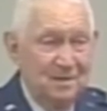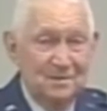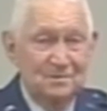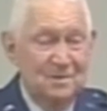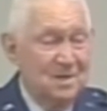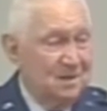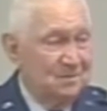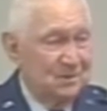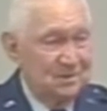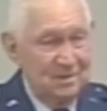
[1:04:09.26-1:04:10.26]
else around,
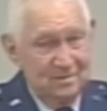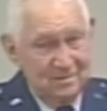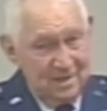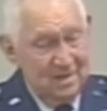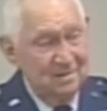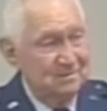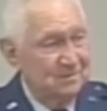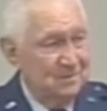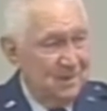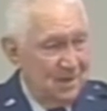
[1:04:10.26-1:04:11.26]
but they was there
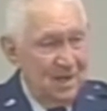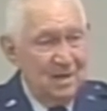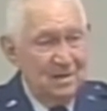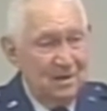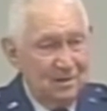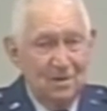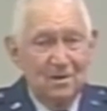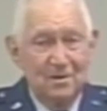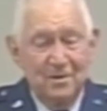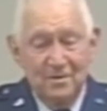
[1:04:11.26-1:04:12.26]

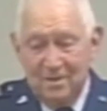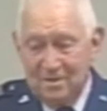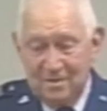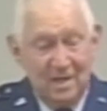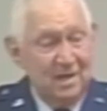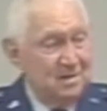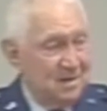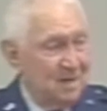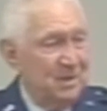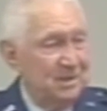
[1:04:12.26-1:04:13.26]
guard duty, and they had
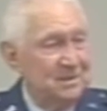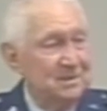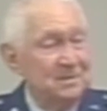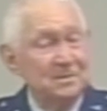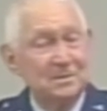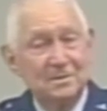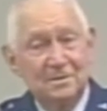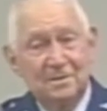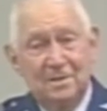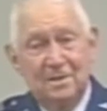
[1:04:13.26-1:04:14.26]
Tommy guns.
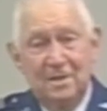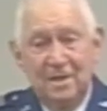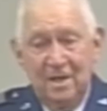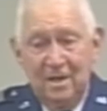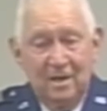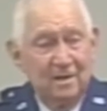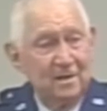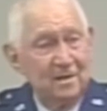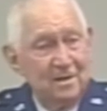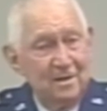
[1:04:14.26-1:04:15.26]

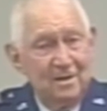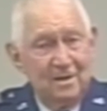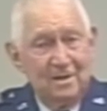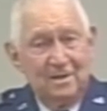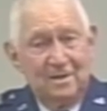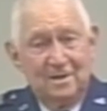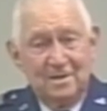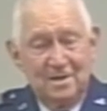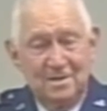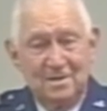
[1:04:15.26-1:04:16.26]
And this
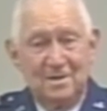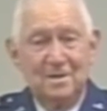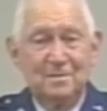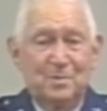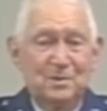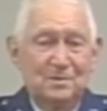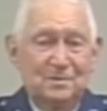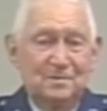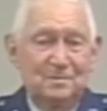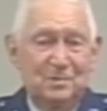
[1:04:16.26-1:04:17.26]
engineer pulled,
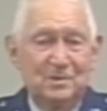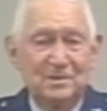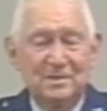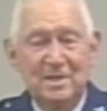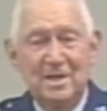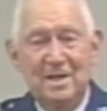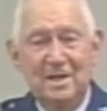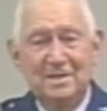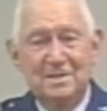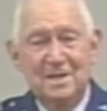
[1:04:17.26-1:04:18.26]
pulled us in there
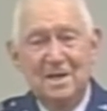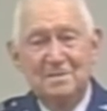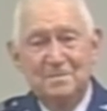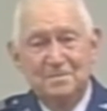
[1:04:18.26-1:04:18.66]
and stopped.